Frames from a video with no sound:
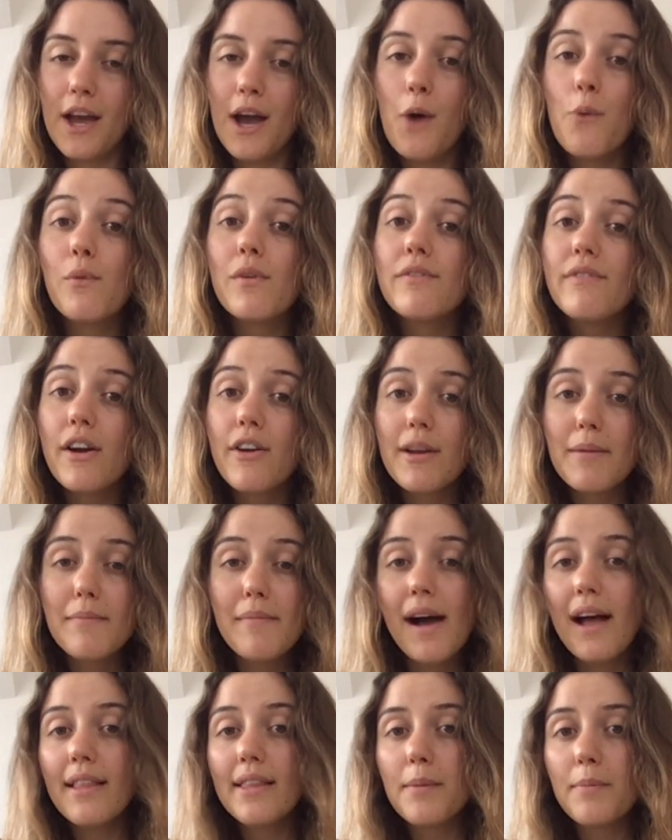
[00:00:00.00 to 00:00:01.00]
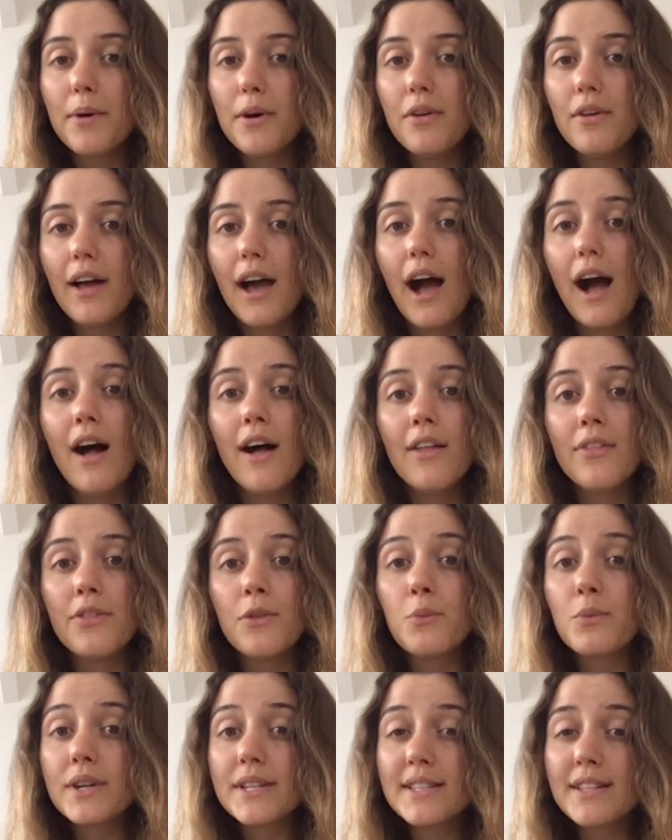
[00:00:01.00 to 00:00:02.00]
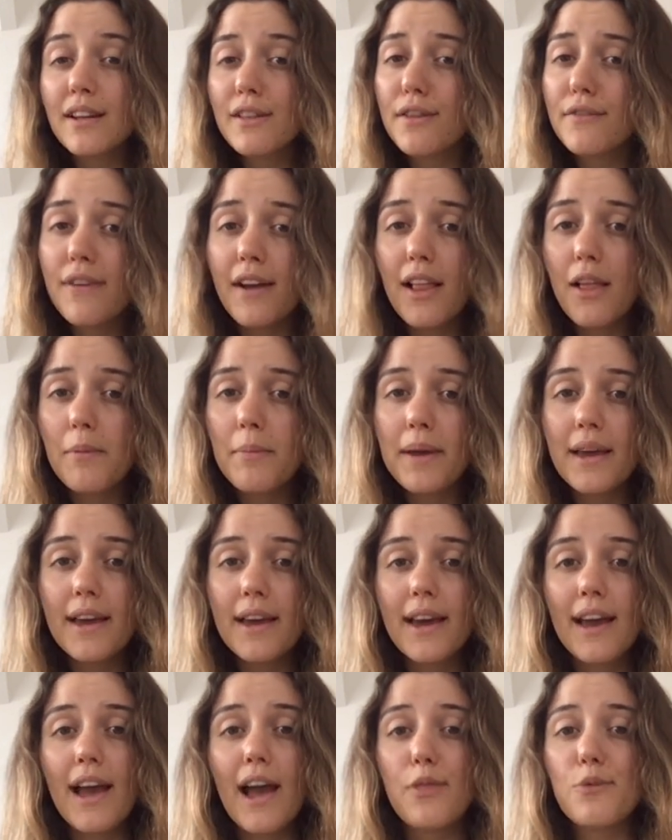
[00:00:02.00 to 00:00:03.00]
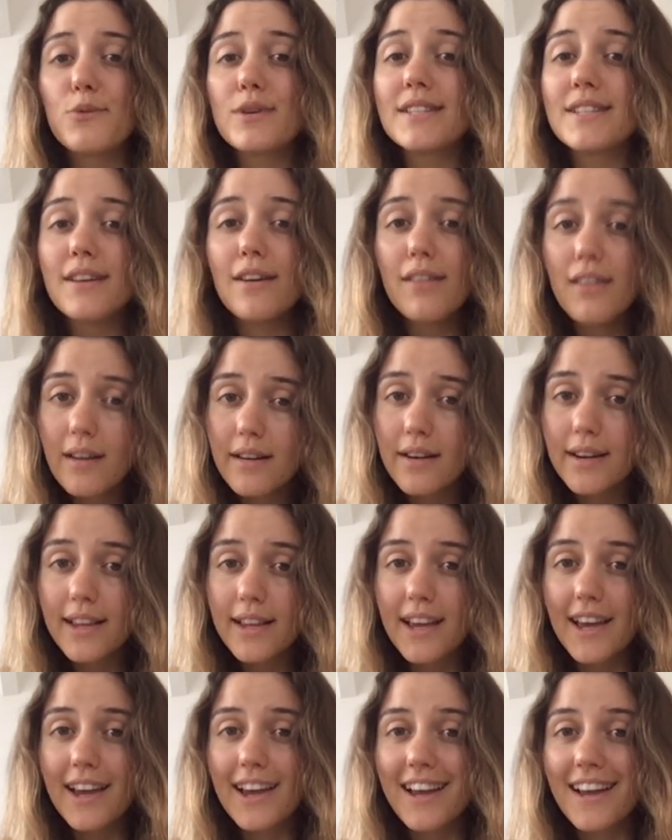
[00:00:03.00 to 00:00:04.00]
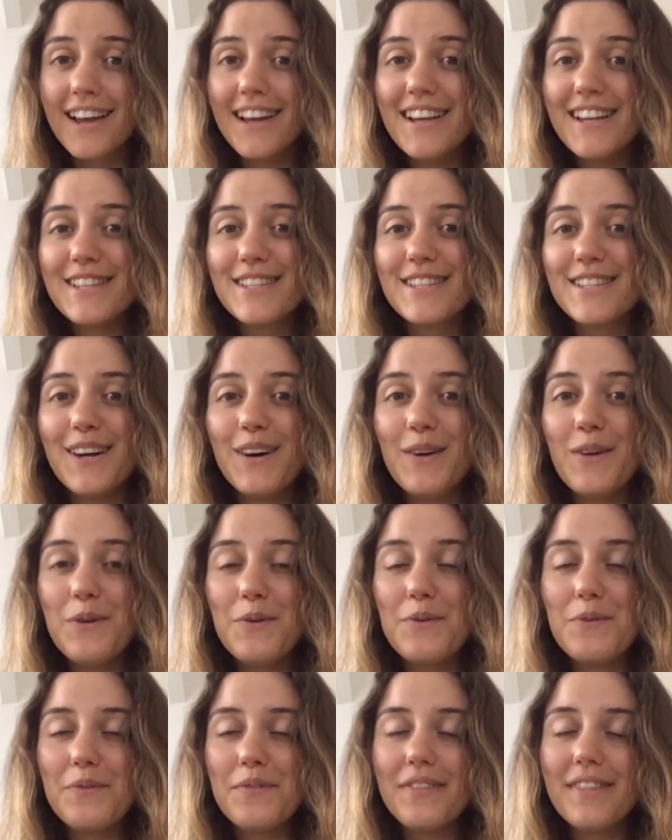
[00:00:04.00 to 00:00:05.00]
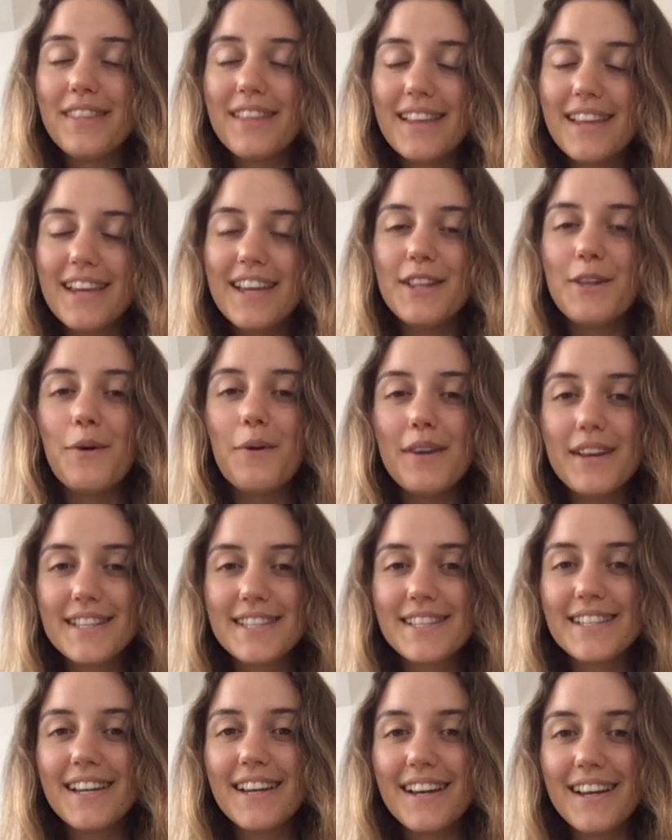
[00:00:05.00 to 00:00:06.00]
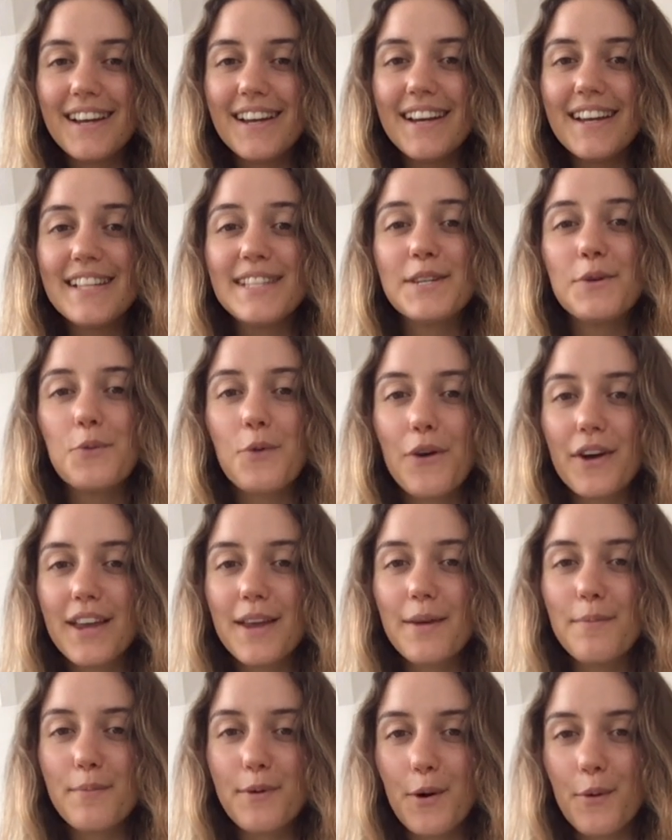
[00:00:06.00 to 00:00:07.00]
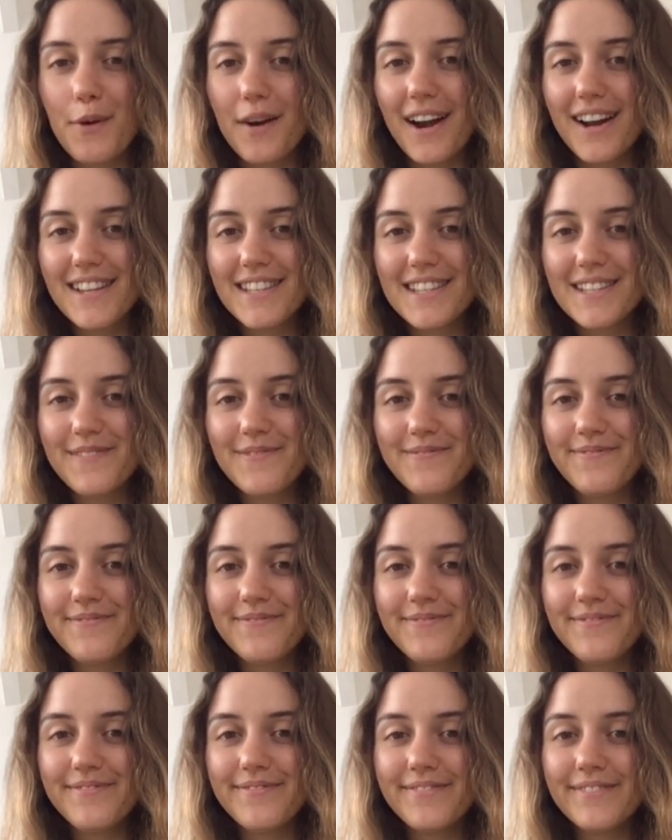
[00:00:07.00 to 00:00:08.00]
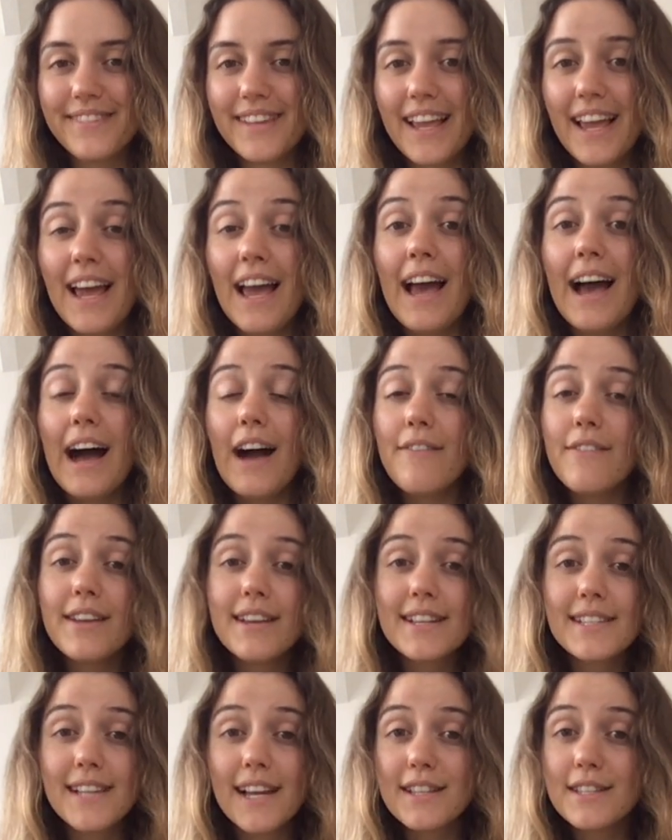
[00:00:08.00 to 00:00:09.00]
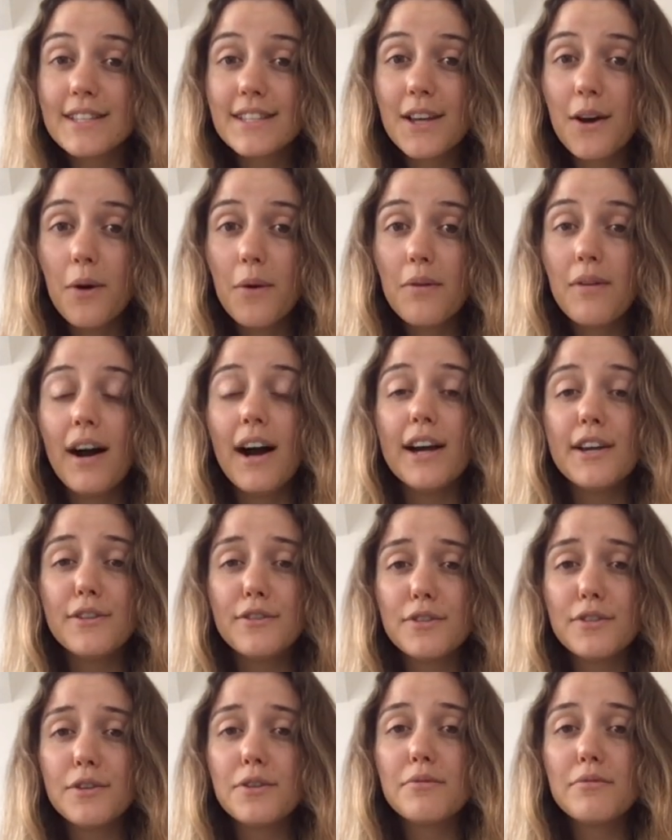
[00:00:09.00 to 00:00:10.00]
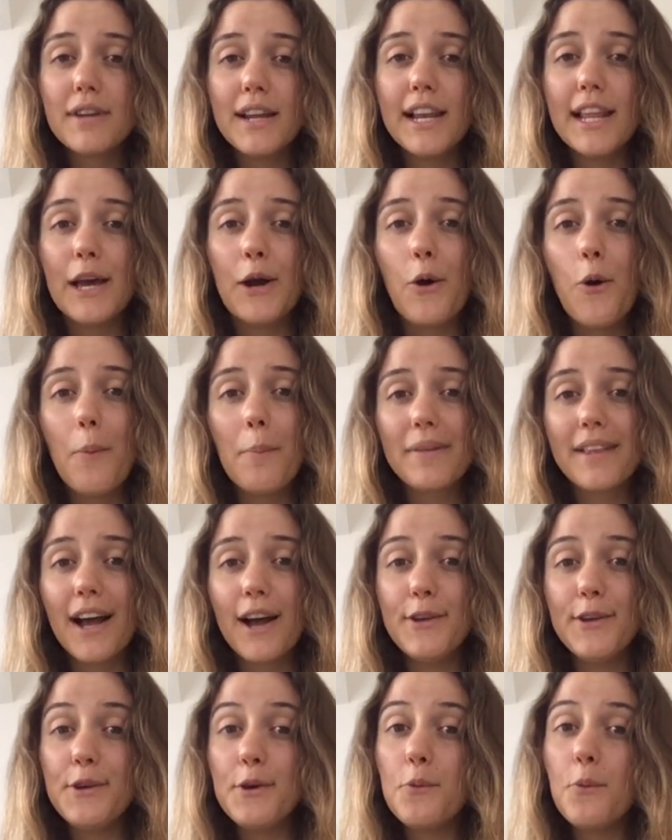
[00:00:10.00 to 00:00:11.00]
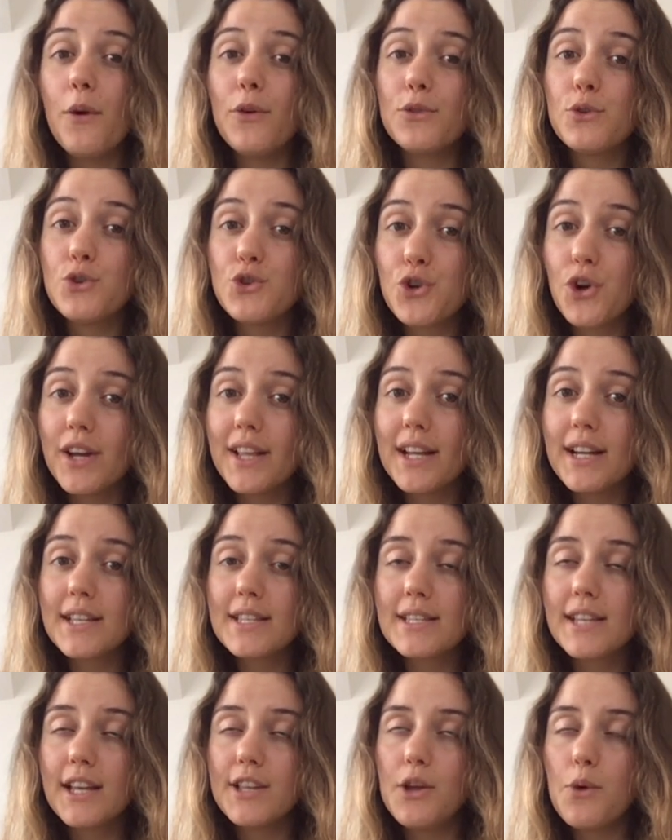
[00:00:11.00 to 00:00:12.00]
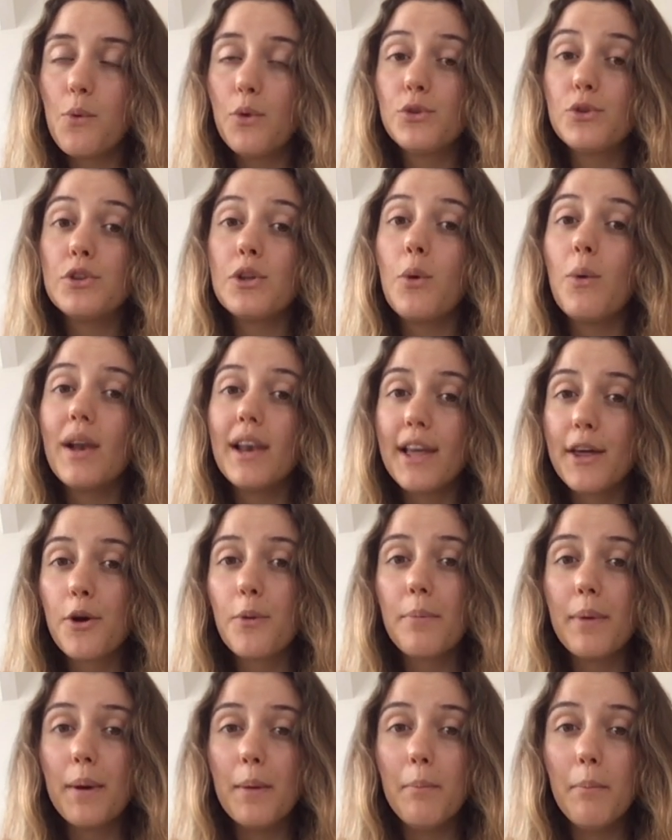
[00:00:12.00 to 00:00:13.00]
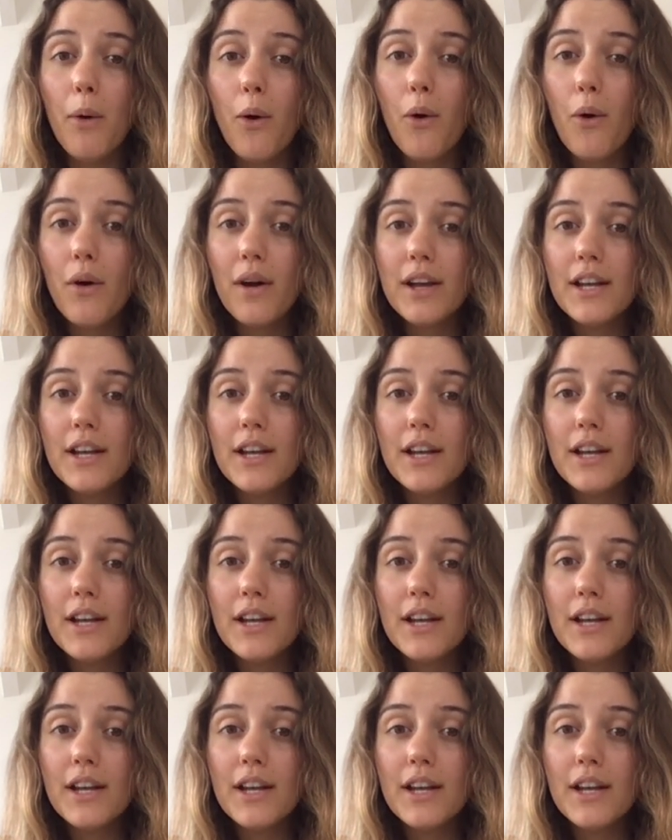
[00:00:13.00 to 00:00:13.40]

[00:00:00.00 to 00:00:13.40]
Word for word: We're very malleable and we're still developing and we're still learning. So, you know, it's a, it's a work in progress. Having said so, I do really hope that you want to join us and you want to know a little bit more.